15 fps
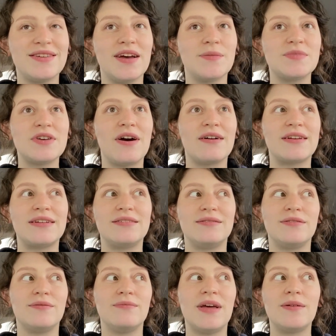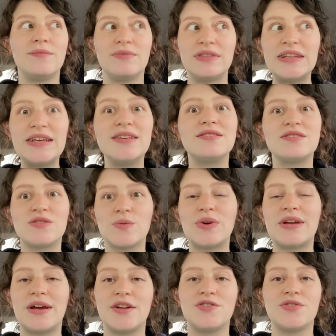I'm talking at least
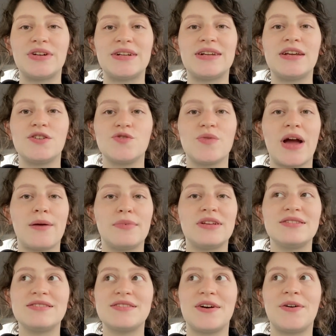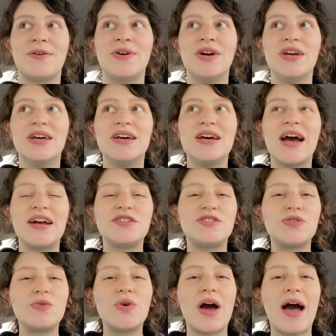300 each rabbit, so I
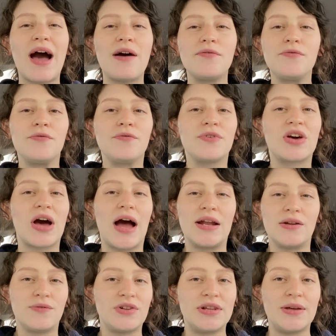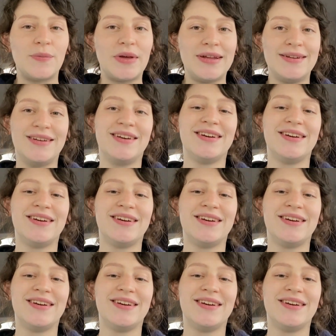do have kind of a limit.